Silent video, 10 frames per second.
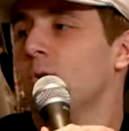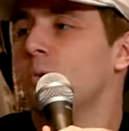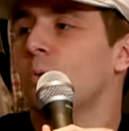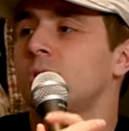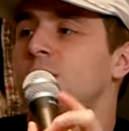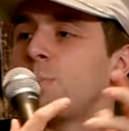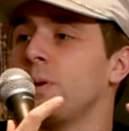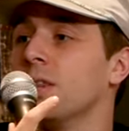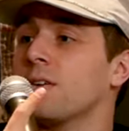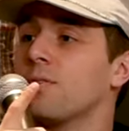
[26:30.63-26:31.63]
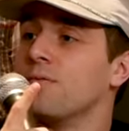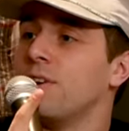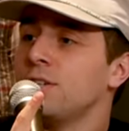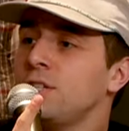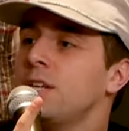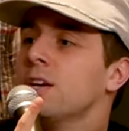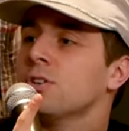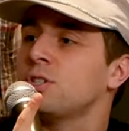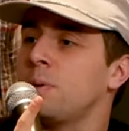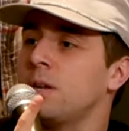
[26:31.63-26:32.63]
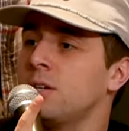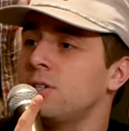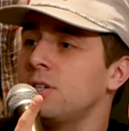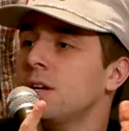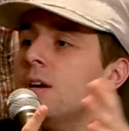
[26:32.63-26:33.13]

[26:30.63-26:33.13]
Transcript: What's spinach? Like from VeggieTales spinach?